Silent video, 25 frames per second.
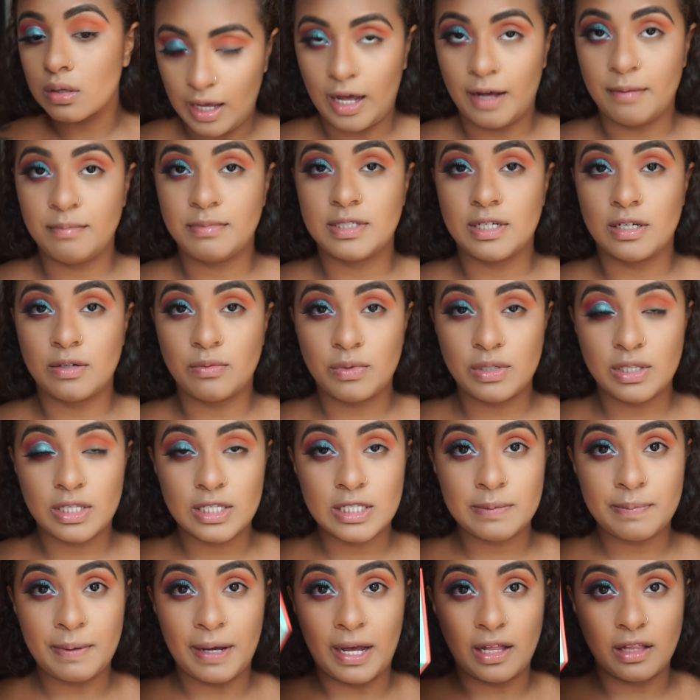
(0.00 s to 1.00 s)
I'm done with
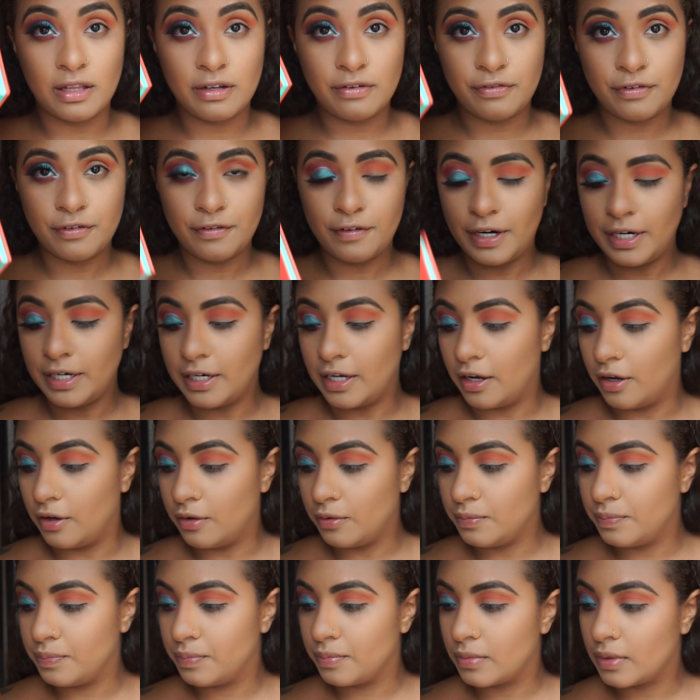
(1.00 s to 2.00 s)
this palette for right now.
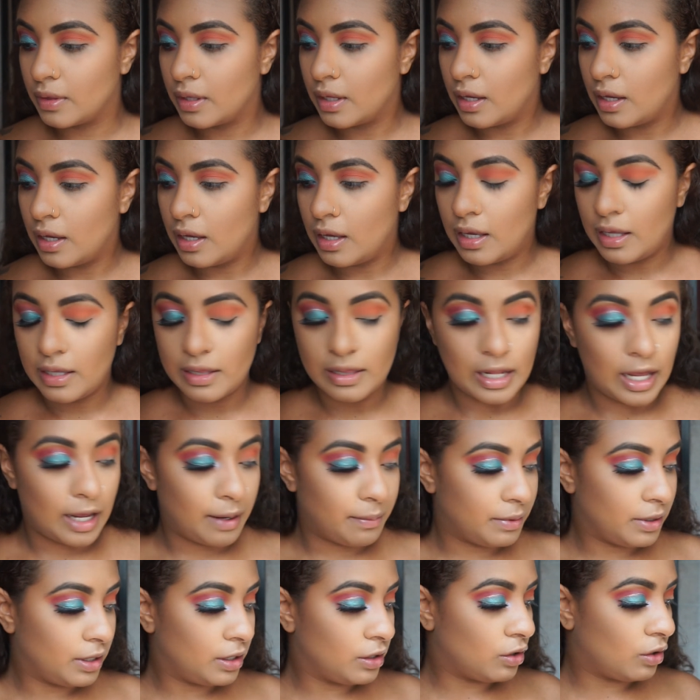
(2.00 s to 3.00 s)
Now
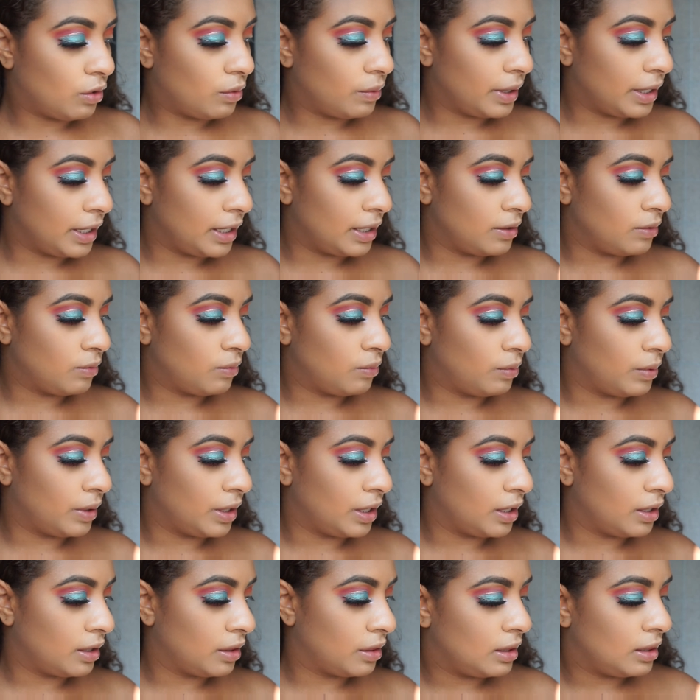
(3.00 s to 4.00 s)
I'm gonna go in
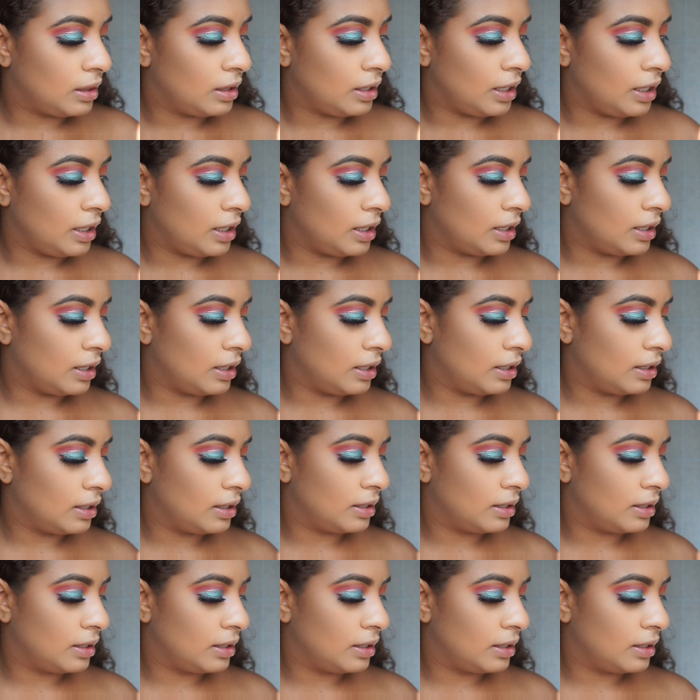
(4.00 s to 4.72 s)
with the